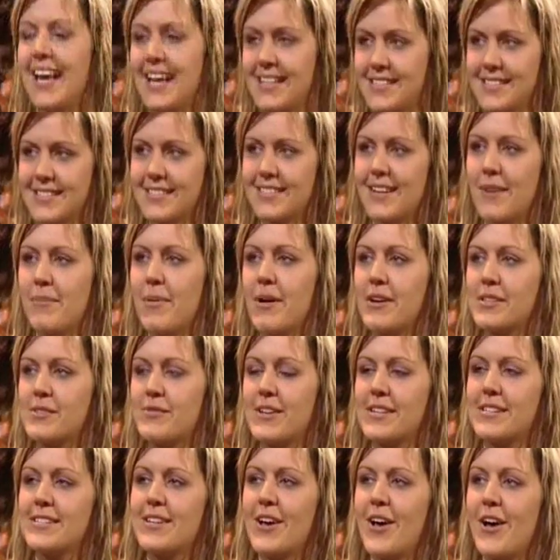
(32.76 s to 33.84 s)
Yes, I
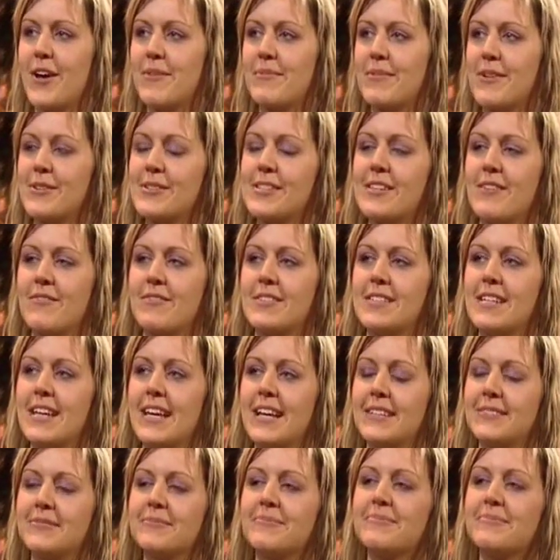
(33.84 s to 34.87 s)
passed first time when I was 17.